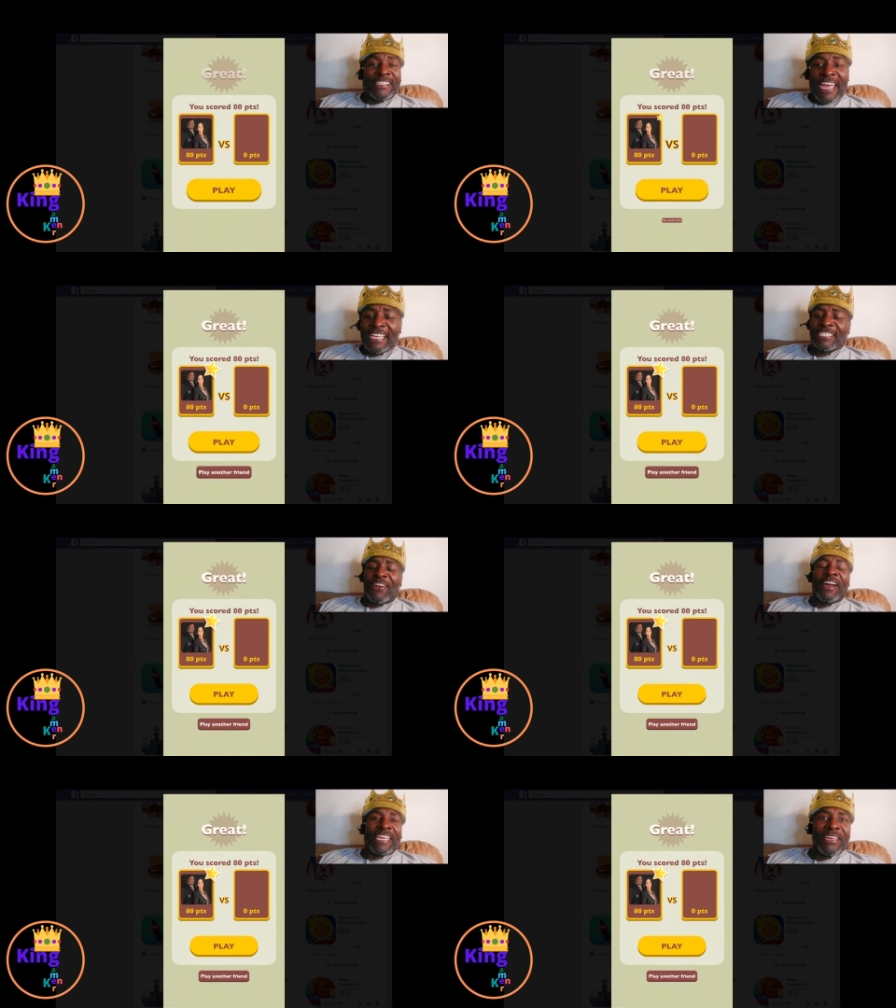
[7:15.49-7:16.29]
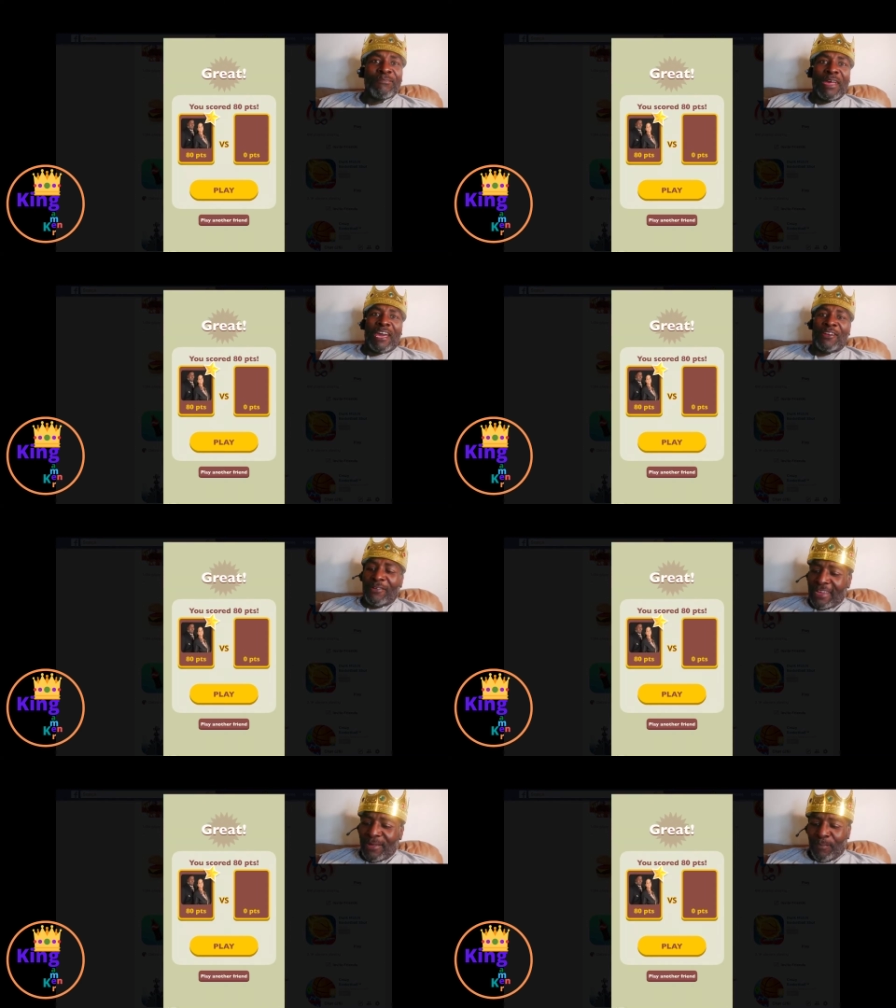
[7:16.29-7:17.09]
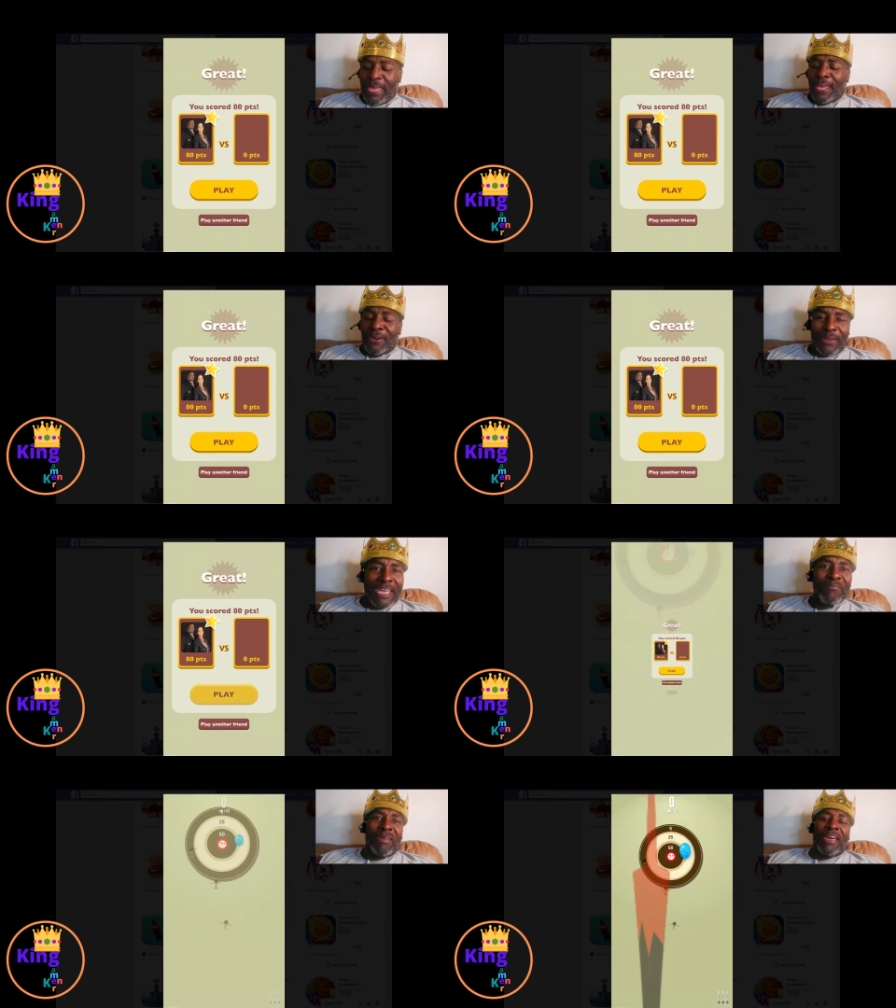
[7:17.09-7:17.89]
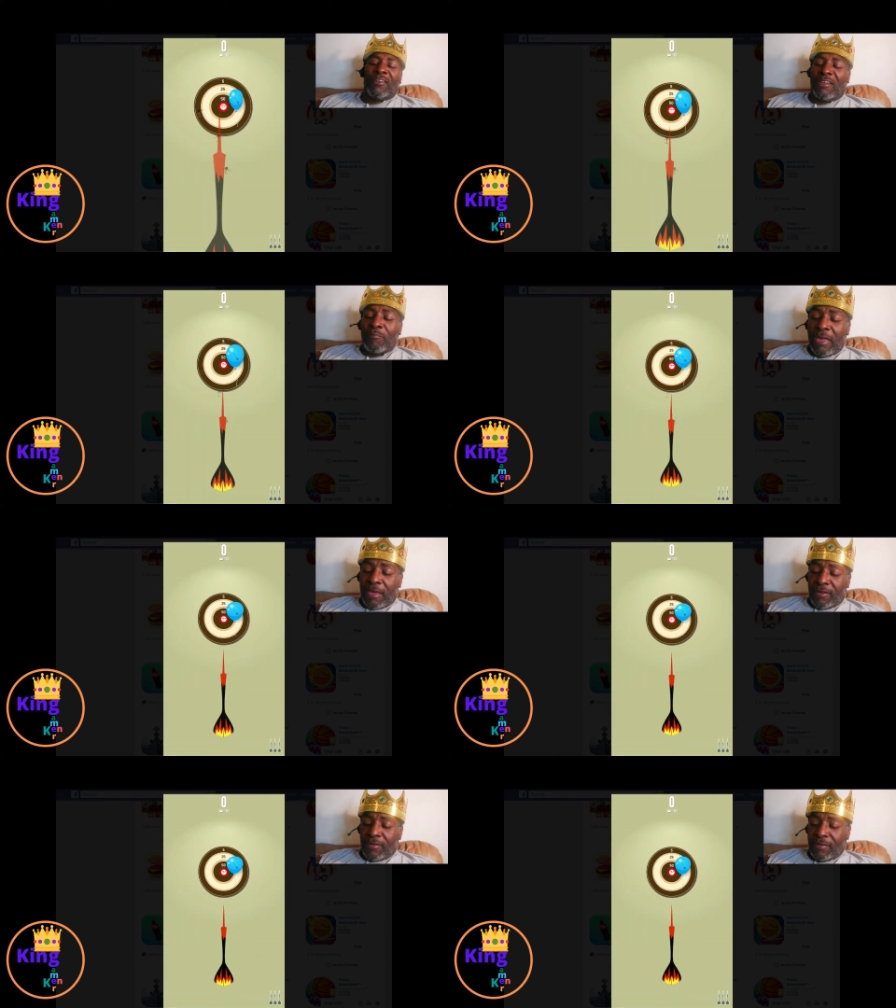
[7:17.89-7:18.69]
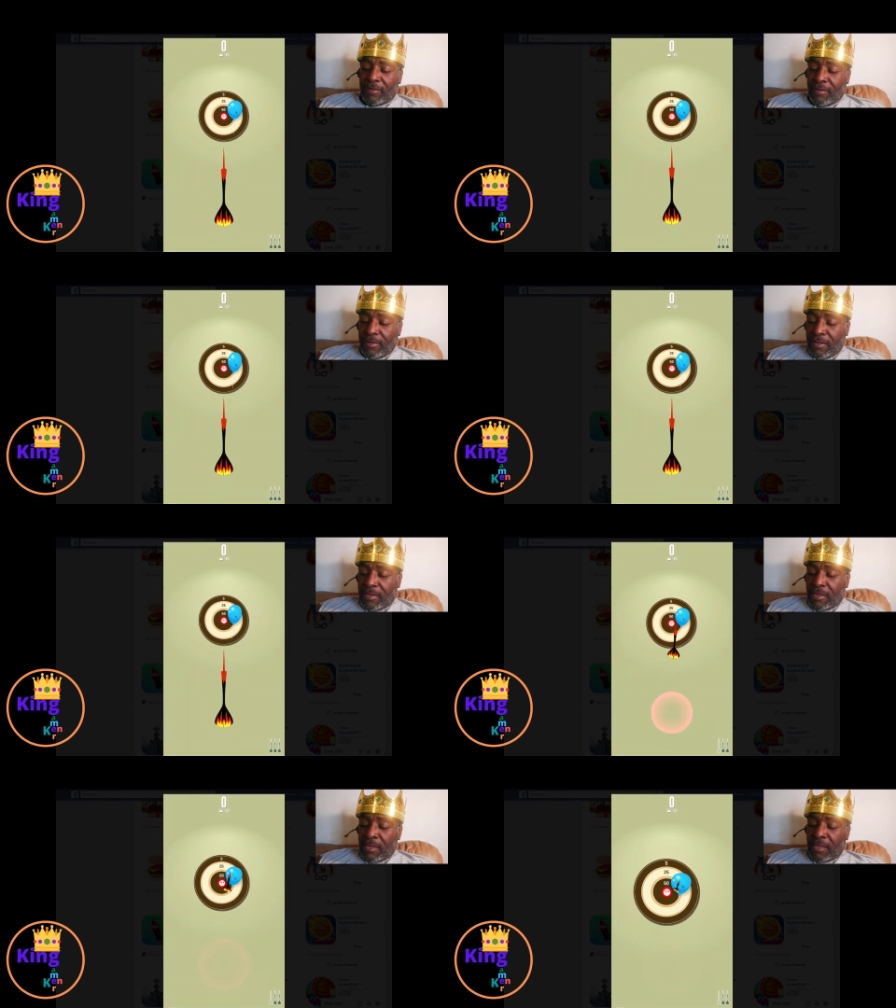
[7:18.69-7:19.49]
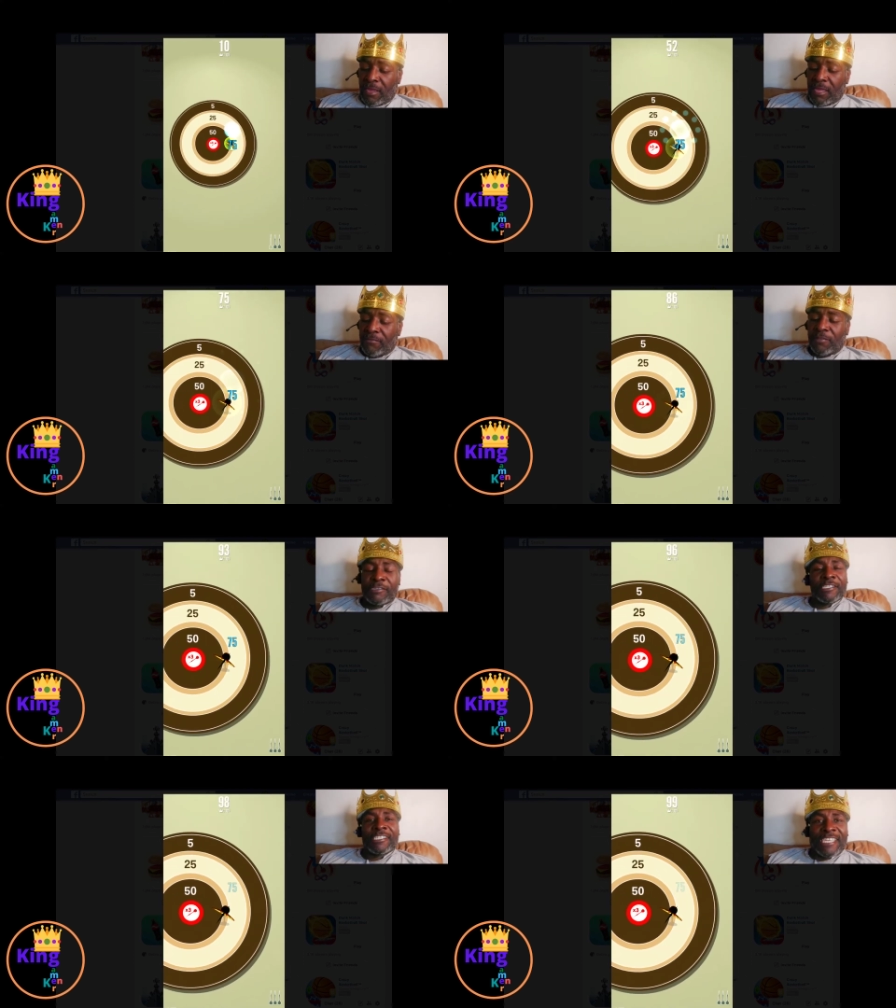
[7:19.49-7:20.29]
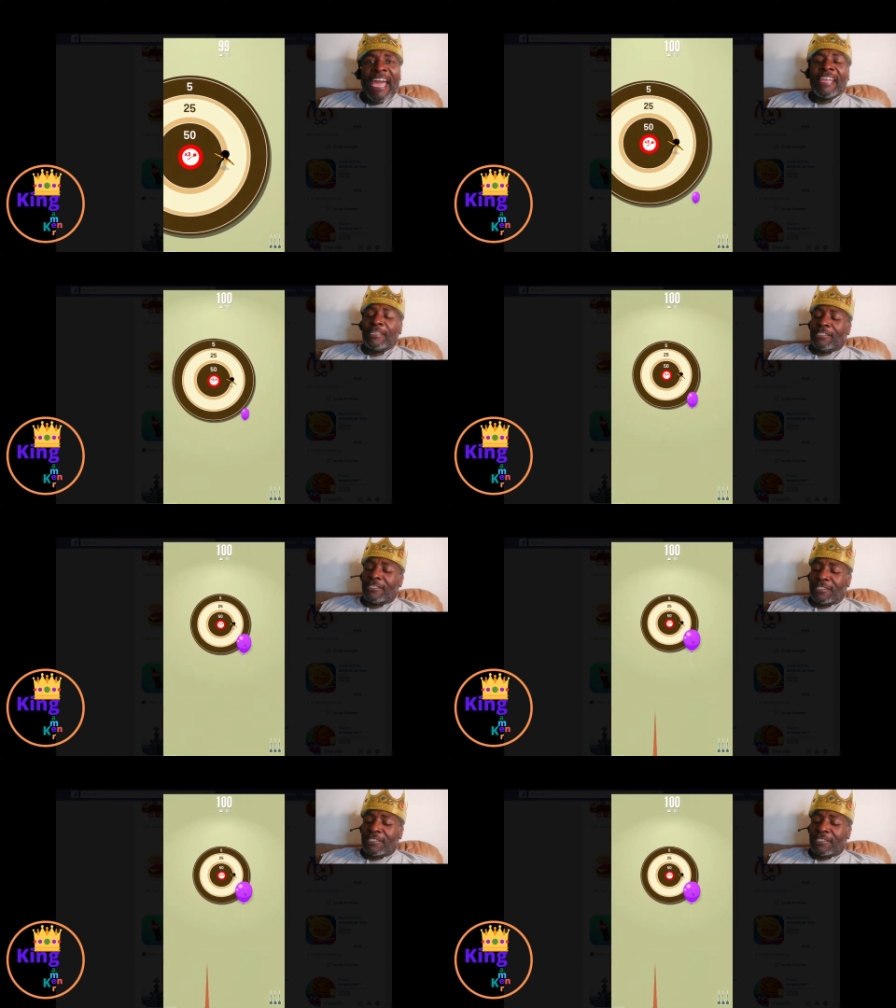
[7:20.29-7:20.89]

That's how I get better and better and better and better. If you just challenge